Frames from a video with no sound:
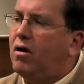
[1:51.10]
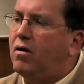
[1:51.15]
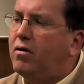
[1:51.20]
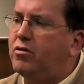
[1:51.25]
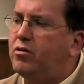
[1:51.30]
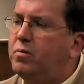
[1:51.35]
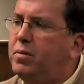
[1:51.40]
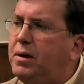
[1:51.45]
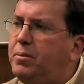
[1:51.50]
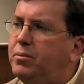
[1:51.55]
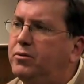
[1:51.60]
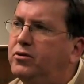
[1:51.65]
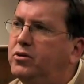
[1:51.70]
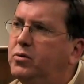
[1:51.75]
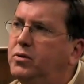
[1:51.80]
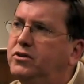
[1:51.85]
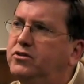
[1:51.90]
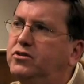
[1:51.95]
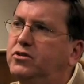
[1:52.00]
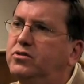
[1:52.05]
are other people
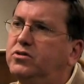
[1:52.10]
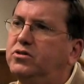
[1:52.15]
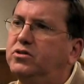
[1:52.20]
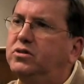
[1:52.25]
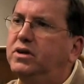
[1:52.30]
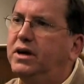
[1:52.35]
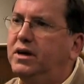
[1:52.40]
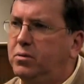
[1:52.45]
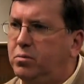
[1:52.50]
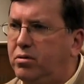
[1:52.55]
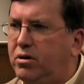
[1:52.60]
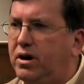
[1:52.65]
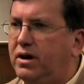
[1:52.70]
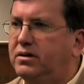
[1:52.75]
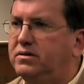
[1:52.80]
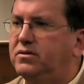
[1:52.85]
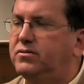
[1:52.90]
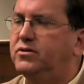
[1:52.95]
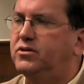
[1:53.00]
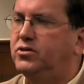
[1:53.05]
doing social
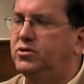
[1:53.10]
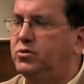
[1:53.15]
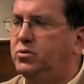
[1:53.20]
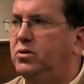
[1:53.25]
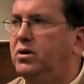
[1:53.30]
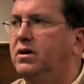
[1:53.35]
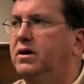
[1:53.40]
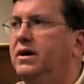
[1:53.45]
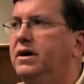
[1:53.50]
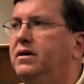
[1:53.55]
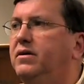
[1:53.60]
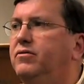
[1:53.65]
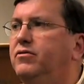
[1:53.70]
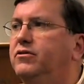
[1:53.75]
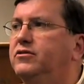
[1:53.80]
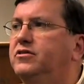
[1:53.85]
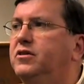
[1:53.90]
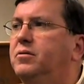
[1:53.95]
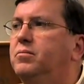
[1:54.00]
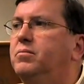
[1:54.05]
enterprise, for sure, and
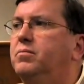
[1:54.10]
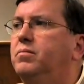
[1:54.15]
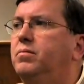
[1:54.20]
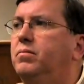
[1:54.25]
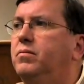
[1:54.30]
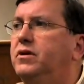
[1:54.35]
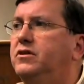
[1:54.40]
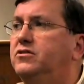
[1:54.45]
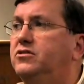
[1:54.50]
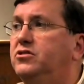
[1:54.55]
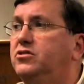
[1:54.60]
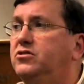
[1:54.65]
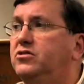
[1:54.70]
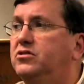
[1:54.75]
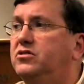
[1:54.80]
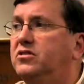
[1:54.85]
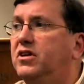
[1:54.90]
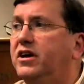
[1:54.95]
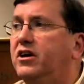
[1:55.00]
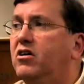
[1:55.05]
for some
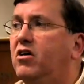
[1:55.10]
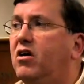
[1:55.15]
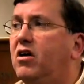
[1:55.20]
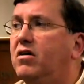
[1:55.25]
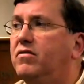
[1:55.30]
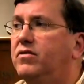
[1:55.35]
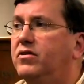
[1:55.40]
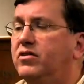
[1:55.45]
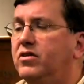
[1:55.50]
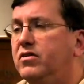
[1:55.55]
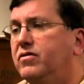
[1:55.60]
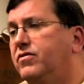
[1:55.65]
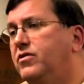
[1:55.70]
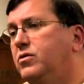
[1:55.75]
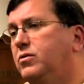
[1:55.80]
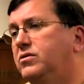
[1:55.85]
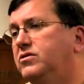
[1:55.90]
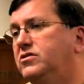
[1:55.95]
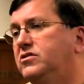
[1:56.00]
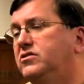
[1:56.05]
institutions like Harvard, their
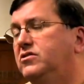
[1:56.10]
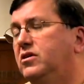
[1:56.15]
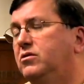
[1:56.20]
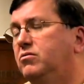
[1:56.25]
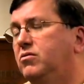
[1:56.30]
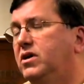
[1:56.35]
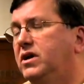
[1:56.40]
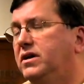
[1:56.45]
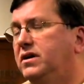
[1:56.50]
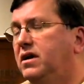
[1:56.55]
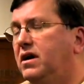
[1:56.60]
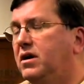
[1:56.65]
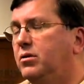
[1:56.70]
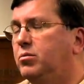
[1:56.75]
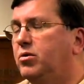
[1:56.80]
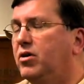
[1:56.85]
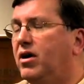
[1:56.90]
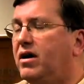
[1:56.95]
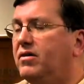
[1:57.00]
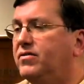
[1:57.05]
focus is on running
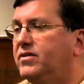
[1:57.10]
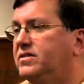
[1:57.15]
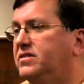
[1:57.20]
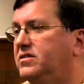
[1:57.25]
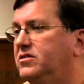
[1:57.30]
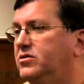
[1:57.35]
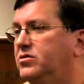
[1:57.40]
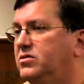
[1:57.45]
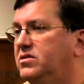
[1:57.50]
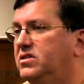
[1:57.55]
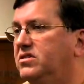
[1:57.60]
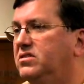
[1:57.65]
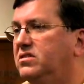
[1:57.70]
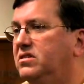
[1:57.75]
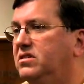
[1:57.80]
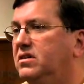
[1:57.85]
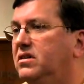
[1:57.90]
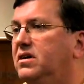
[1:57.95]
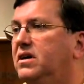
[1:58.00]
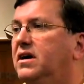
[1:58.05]
nonprofits in
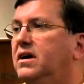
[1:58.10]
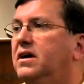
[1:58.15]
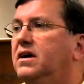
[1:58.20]
traditional